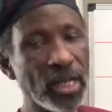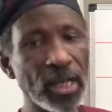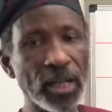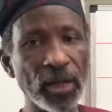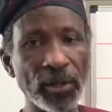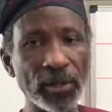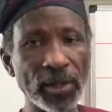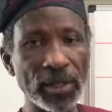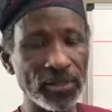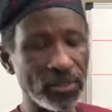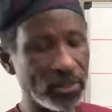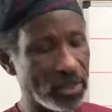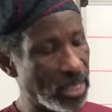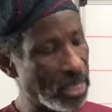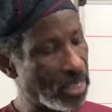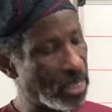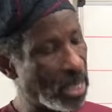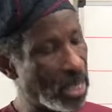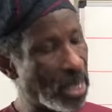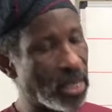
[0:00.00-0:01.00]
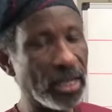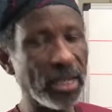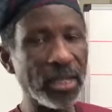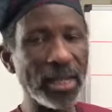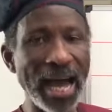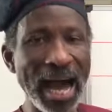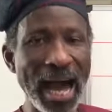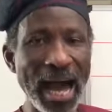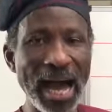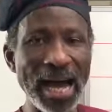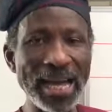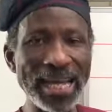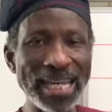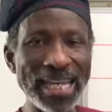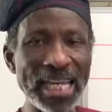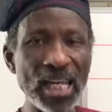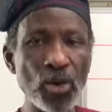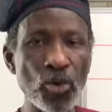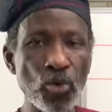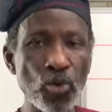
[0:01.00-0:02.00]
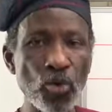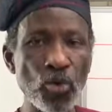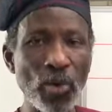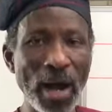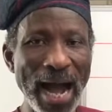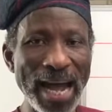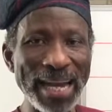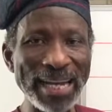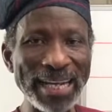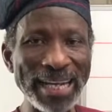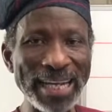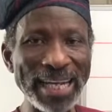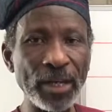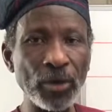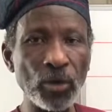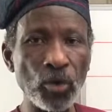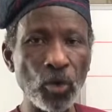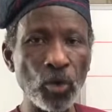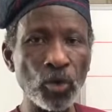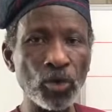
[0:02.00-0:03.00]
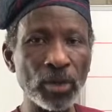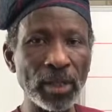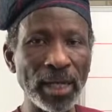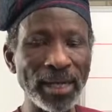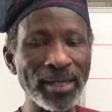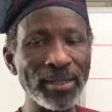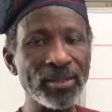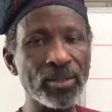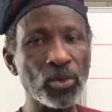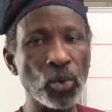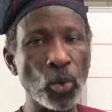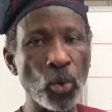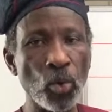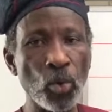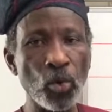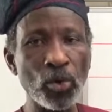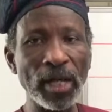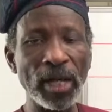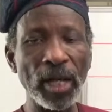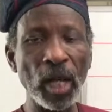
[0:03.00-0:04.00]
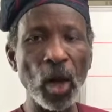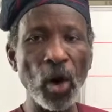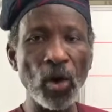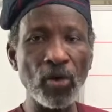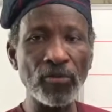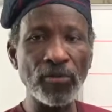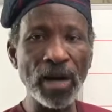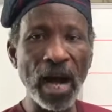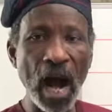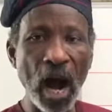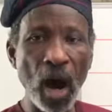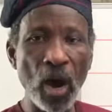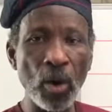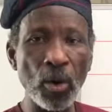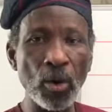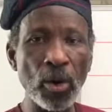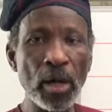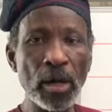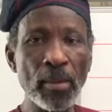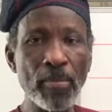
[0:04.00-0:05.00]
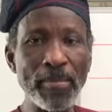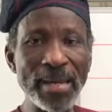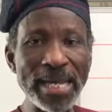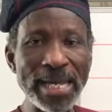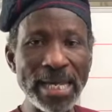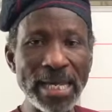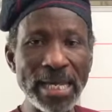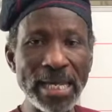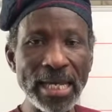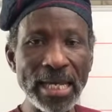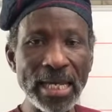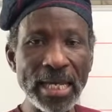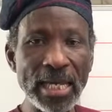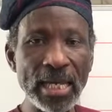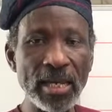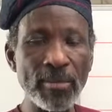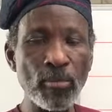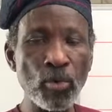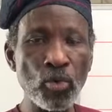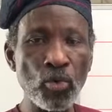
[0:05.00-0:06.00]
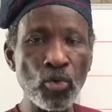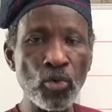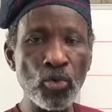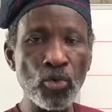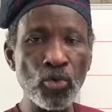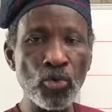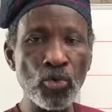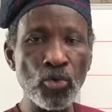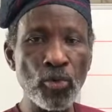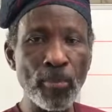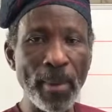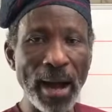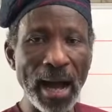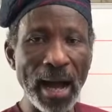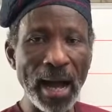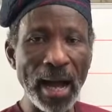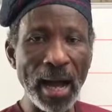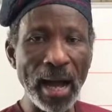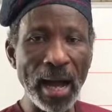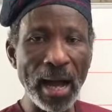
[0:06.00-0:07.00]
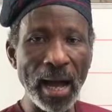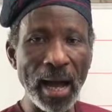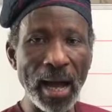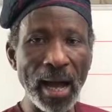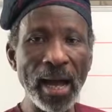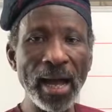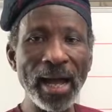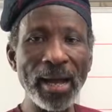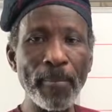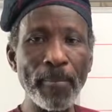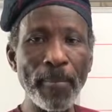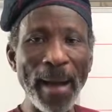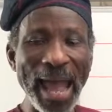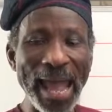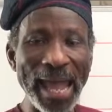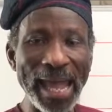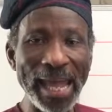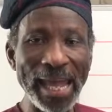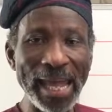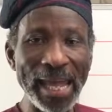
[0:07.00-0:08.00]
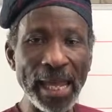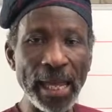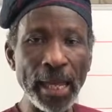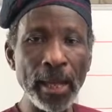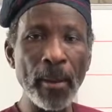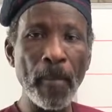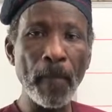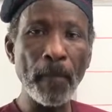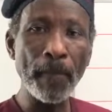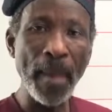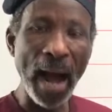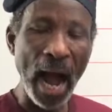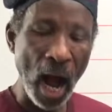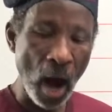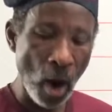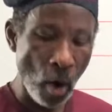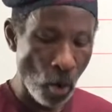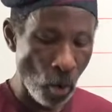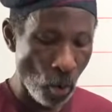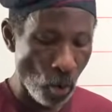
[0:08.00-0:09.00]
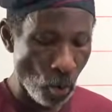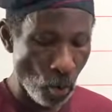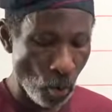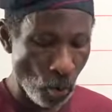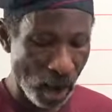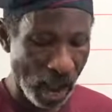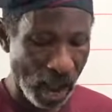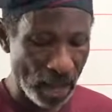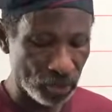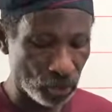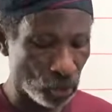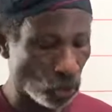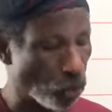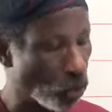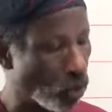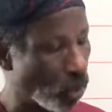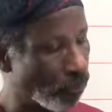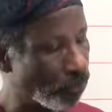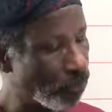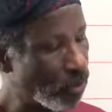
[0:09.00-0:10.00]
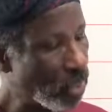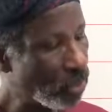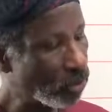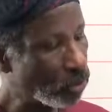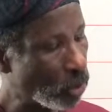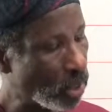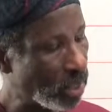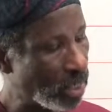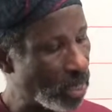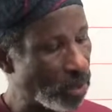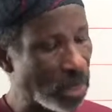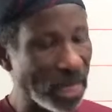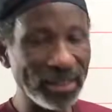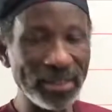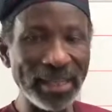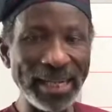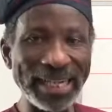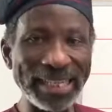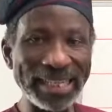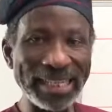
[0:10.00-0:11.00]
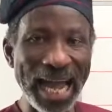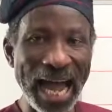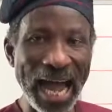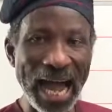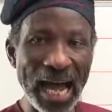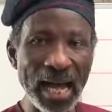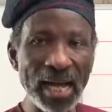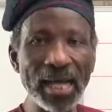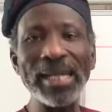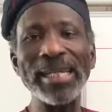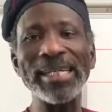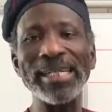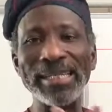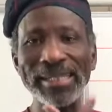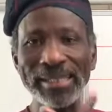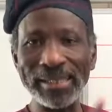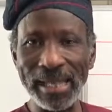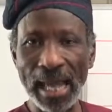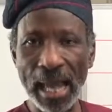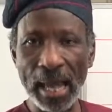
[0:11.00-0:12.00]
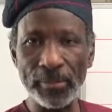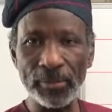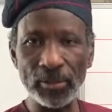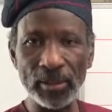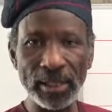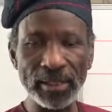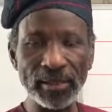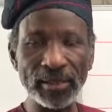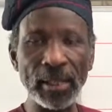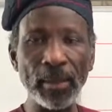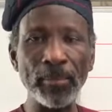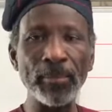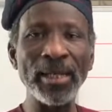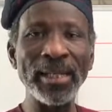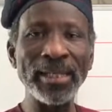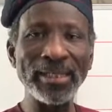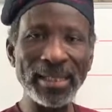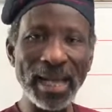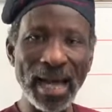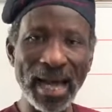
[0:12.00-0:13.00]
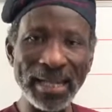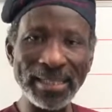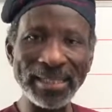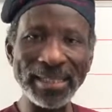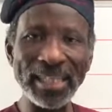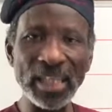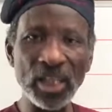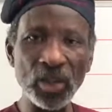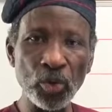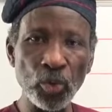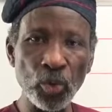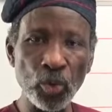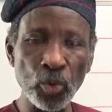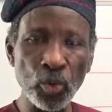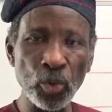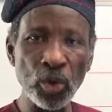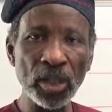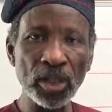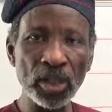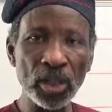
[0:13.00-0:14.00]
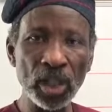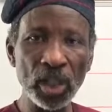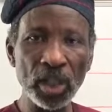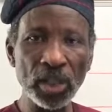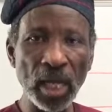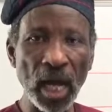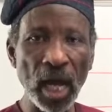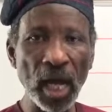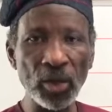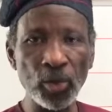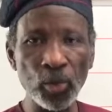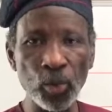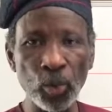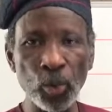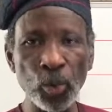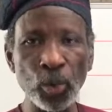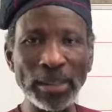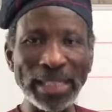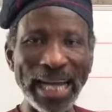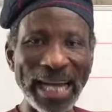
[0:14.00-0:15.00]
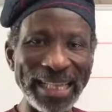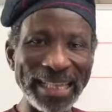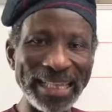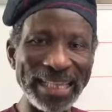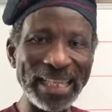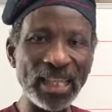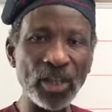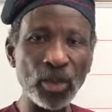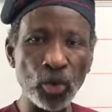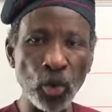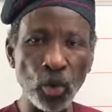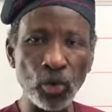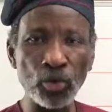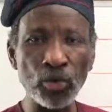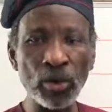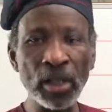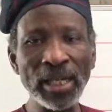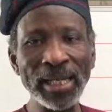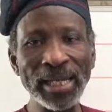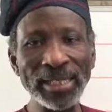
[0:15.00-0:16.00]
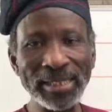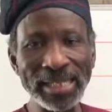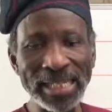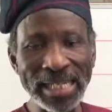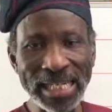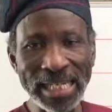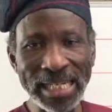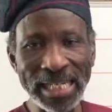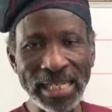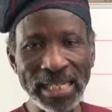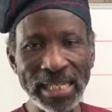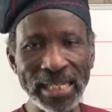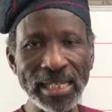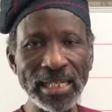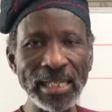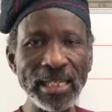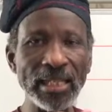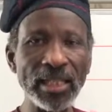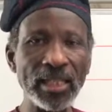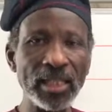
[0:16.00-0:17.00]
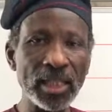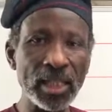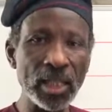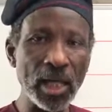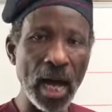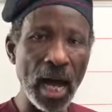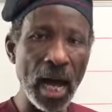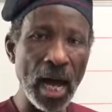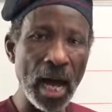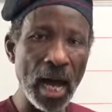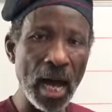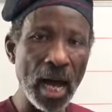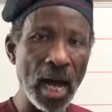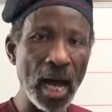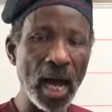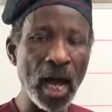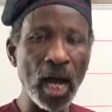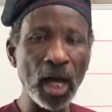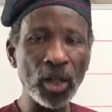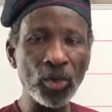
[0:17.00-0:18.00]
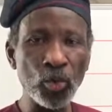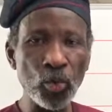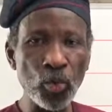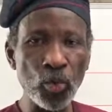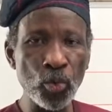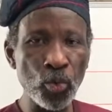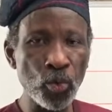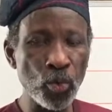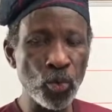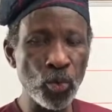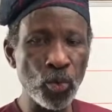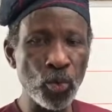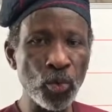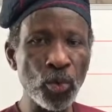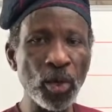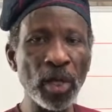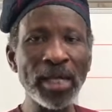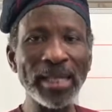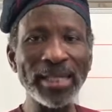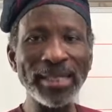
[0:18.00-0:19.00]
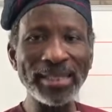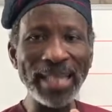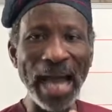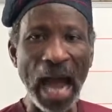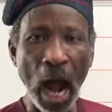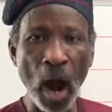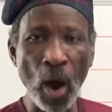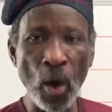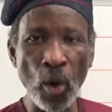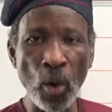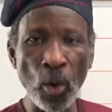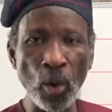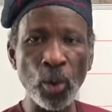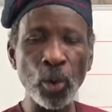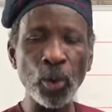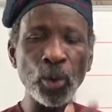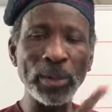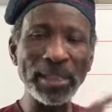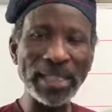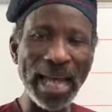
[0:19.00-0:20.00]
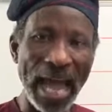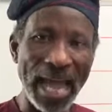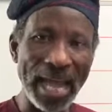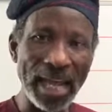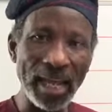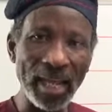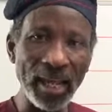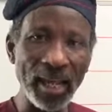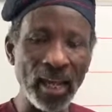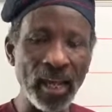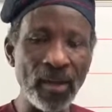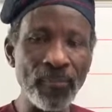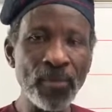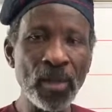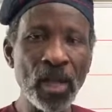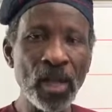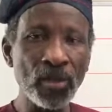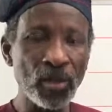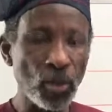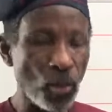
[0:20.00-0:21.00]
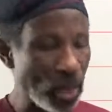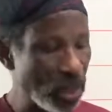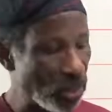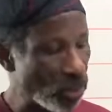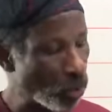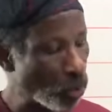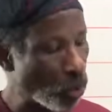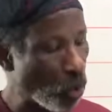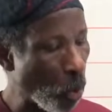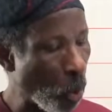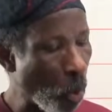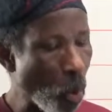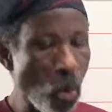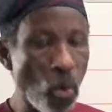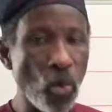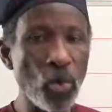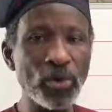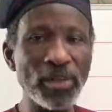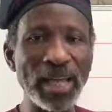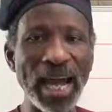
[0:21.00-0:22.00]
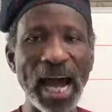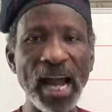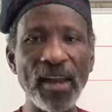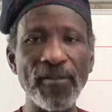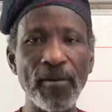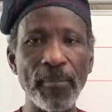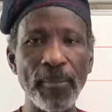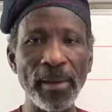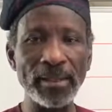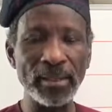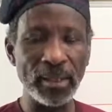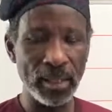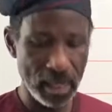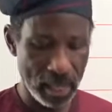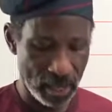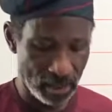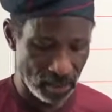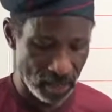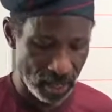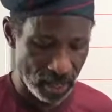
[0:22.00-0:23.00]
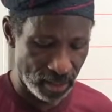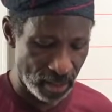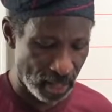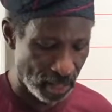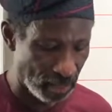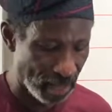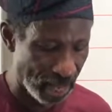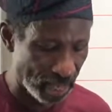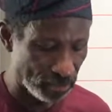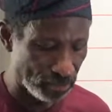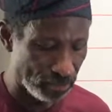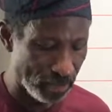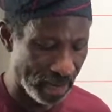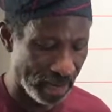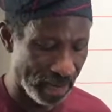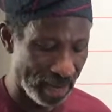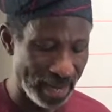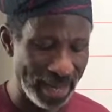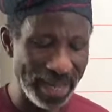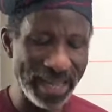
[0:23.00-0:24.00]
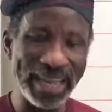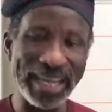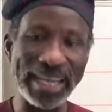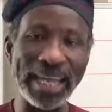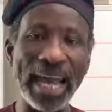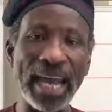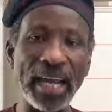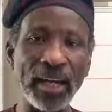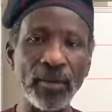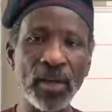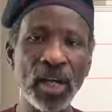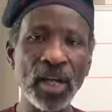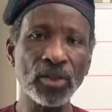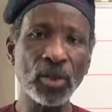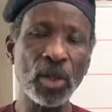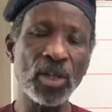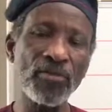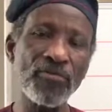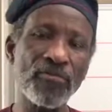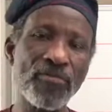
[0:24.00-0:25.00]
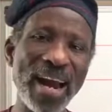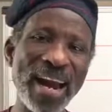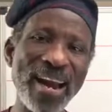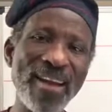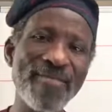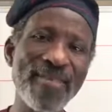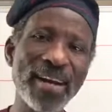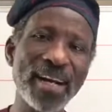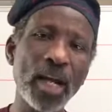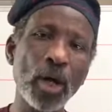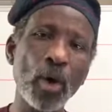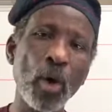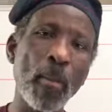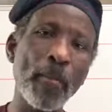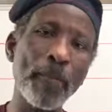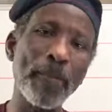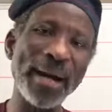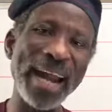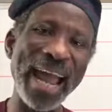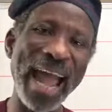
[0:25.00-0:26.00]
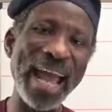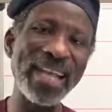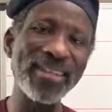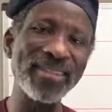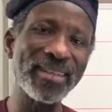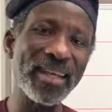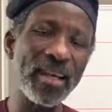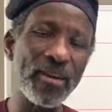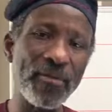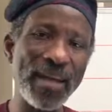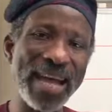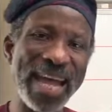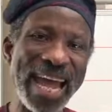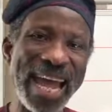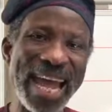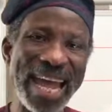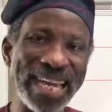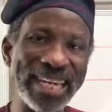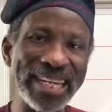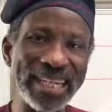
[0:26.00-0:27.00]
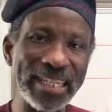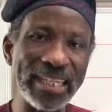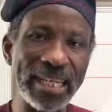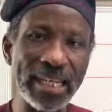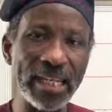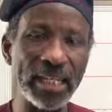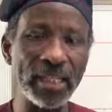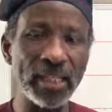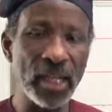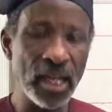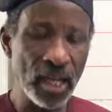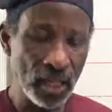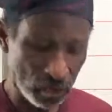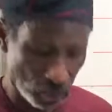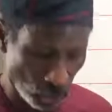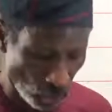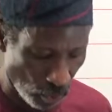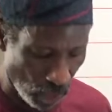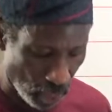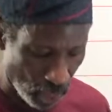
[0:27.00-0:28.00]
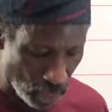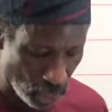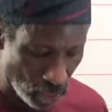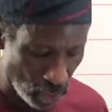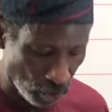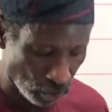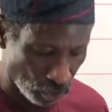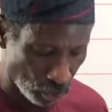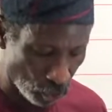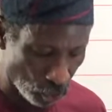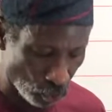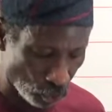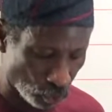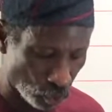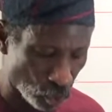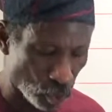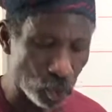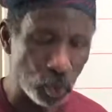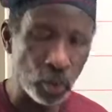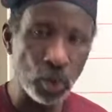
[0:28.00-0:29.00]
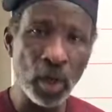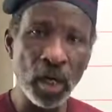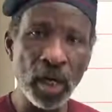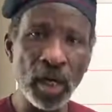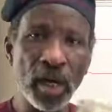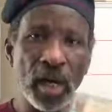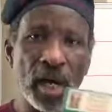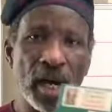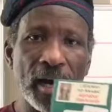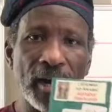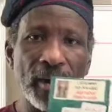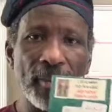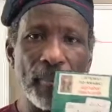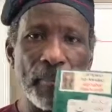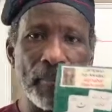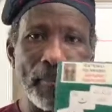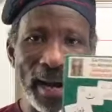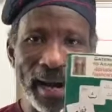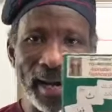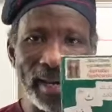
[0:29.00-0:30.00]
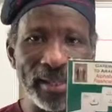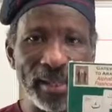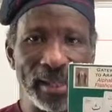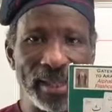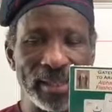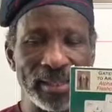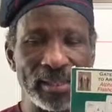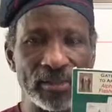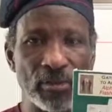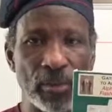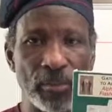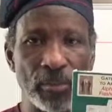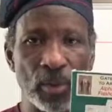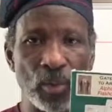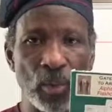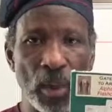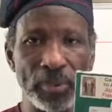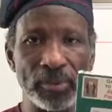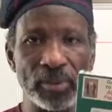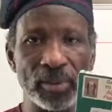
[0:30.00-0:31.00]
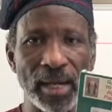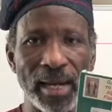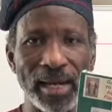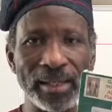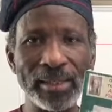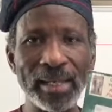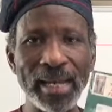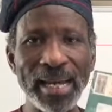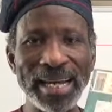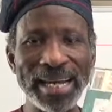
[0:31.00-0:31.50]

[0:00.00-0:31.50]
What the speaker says: You can see that in a, e, u, and in, on, and the sukun and long vowel, bi, bu, ba, bay, bow, and so on. So then I take ta, the same system. Ta, ti, tu, ti, ta, tu, tan, tin, tun, ti, ta, tu, tau, tay. So went through all the alphabet in that manner again. So it's very, very comprehensive indeed. So I urge you to buy these from the website